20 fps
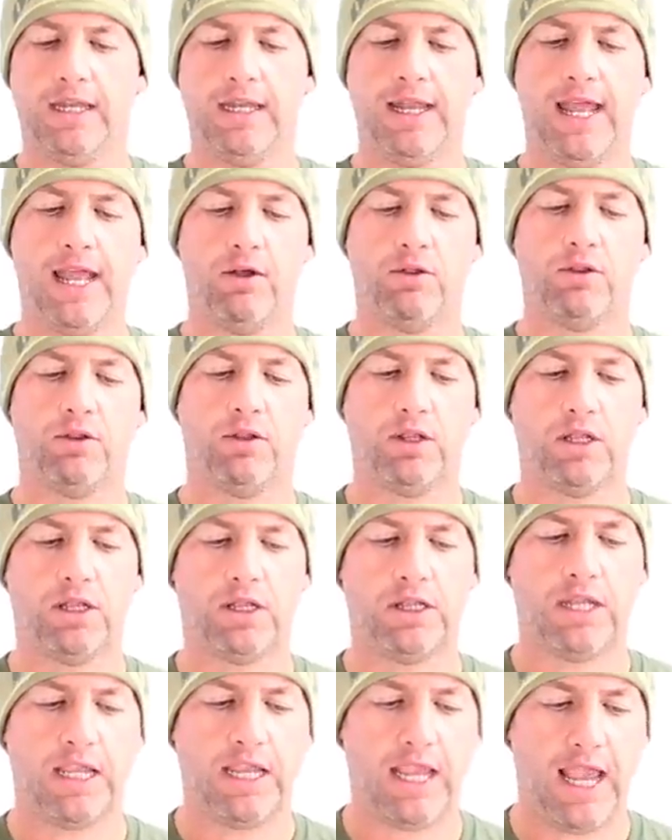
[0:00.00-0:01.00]
Now,
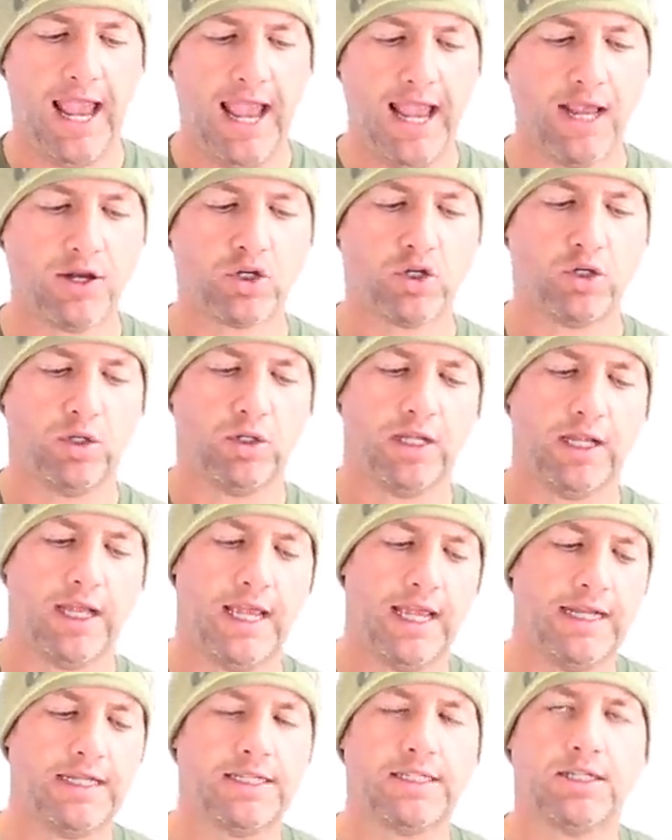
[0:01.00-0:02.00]
the actual
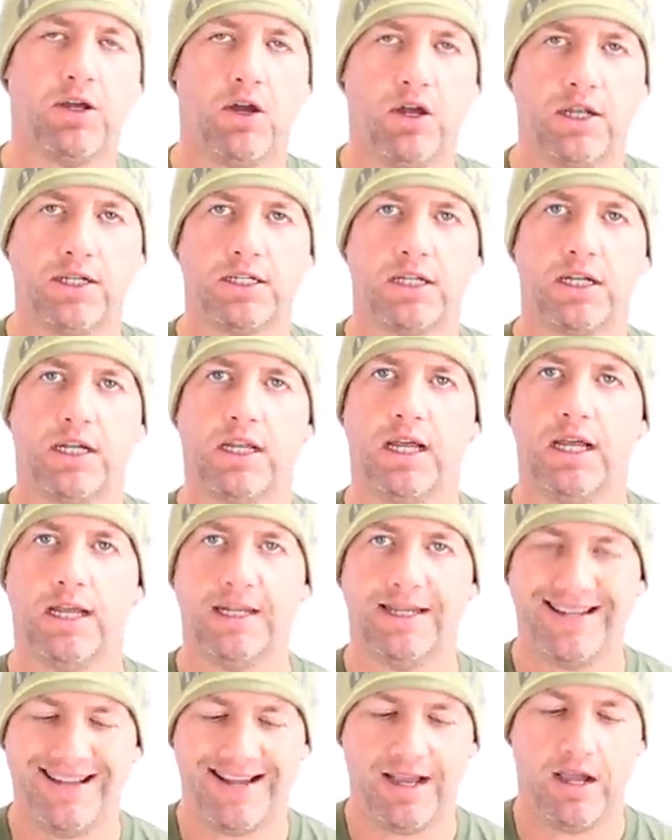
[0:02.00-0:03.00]
insides of the
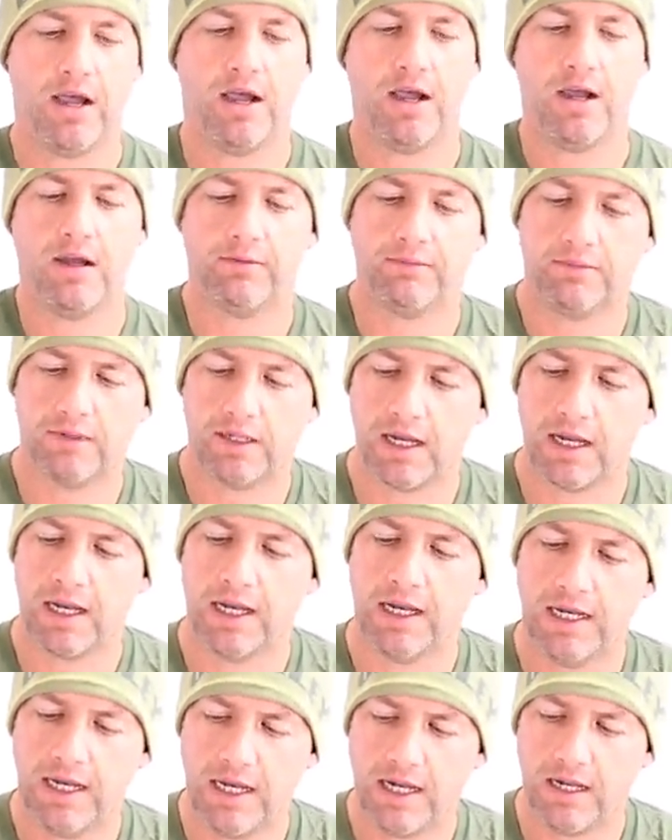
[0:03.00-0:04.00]
gun are a
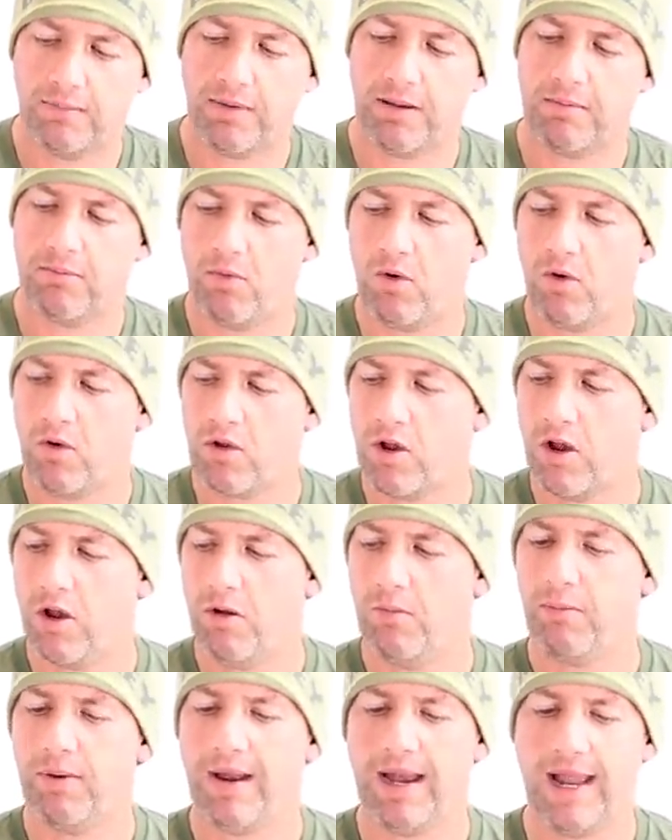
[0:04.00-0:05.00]
little bit more
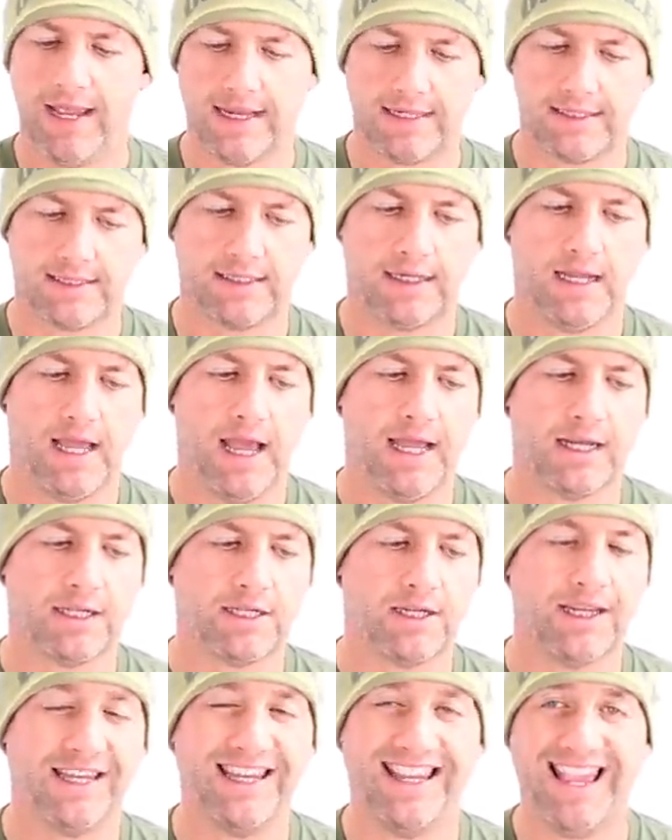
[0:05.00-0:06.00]
complex, and
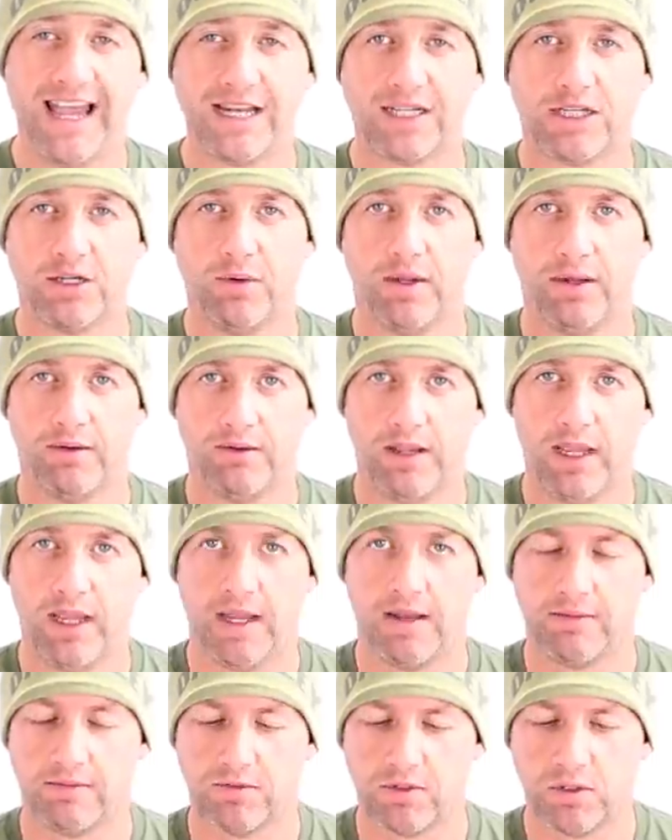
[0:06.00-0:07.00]
to get to it,
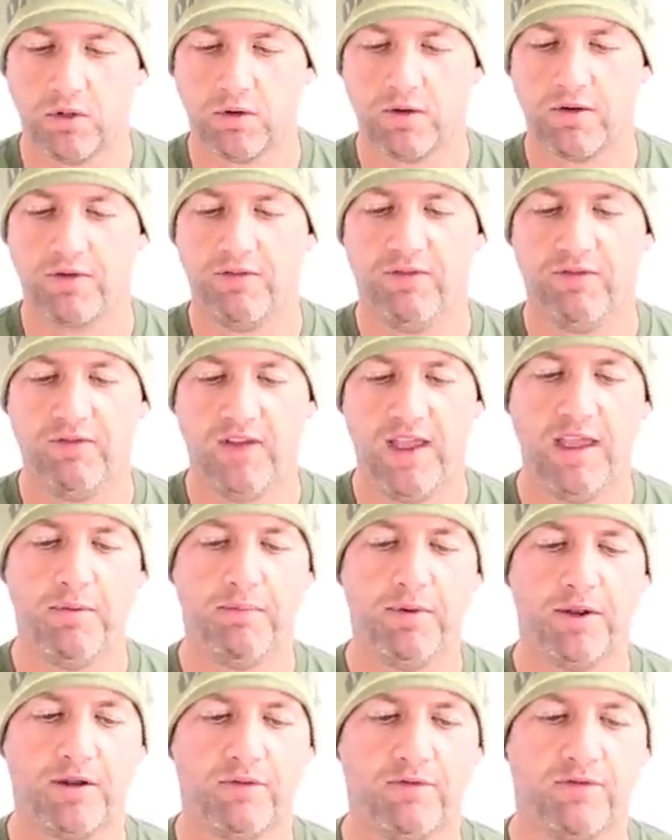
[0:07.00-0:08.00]
it took a fair
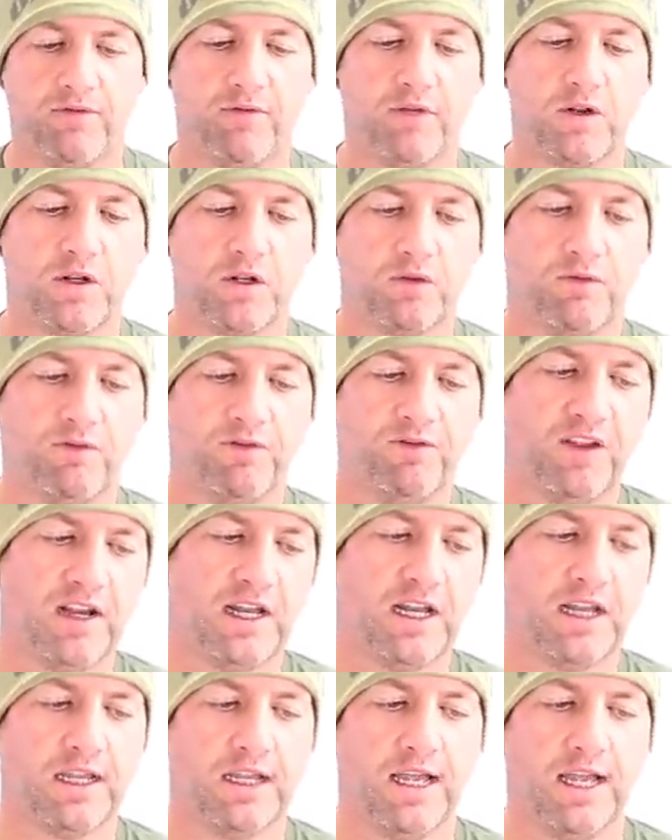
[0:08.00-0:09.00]
bit of
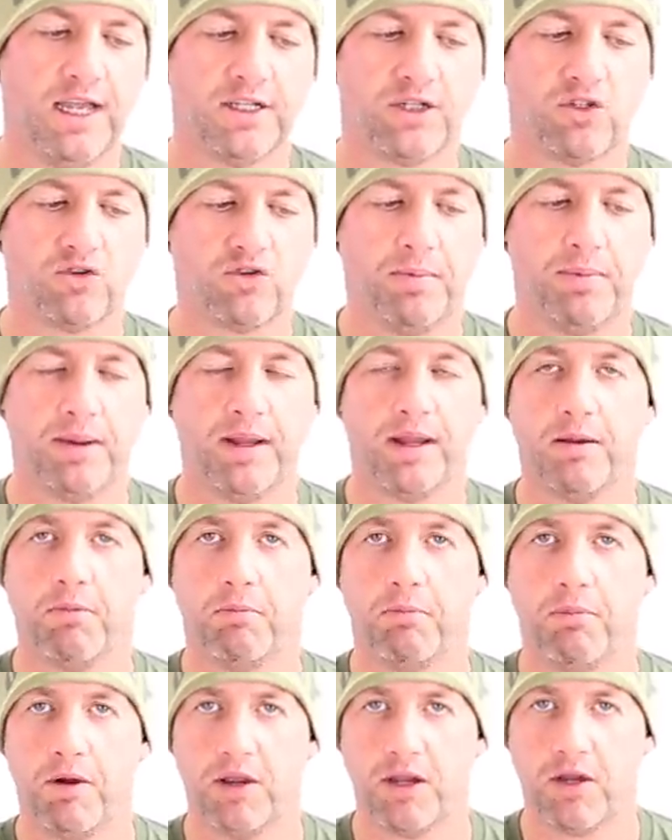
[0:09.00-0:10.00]
fiddling and stripping
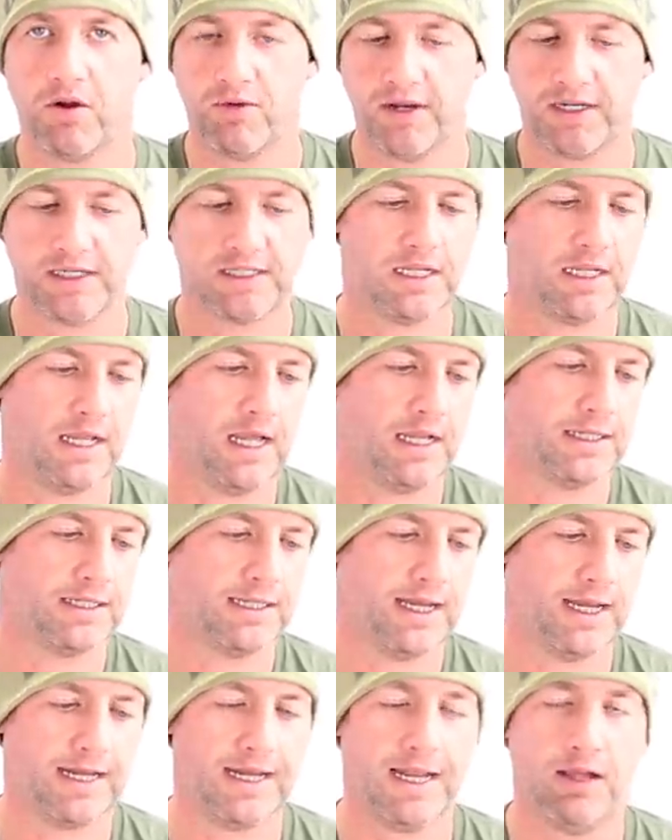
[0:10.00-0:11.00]
by Chris, the gun
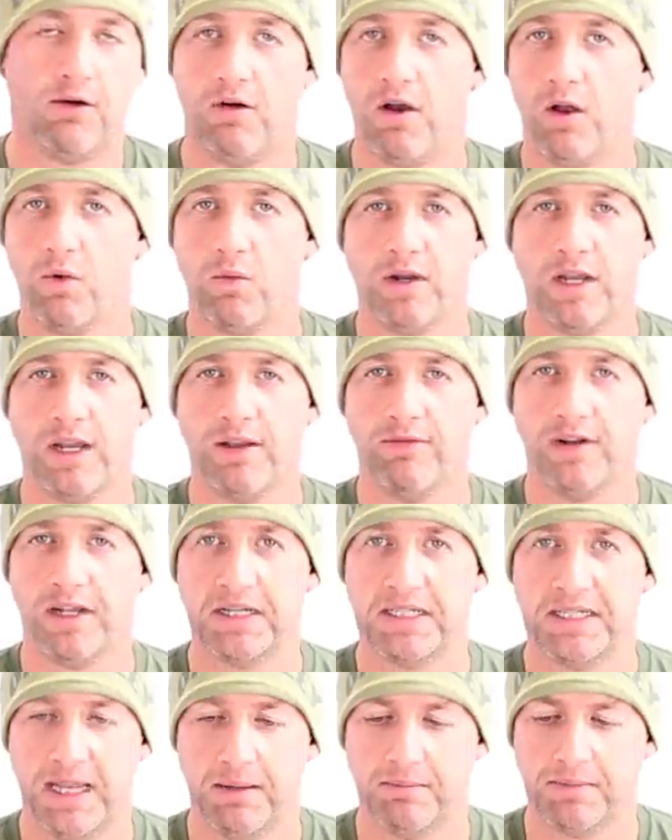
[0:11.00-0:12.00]
tech. Now, I wouldn't even
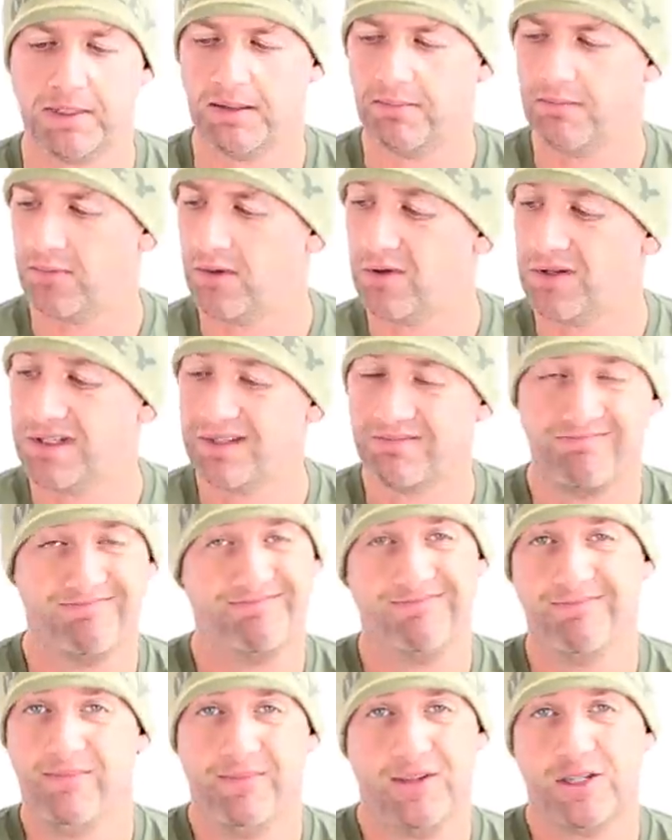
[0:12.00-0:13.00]
attempt it because
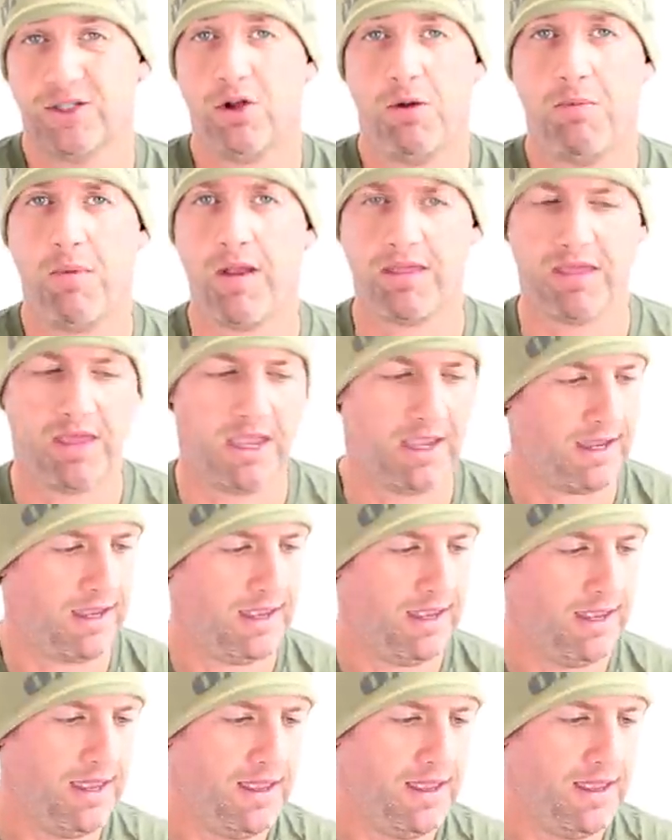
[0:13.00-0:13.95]
it's not my thing.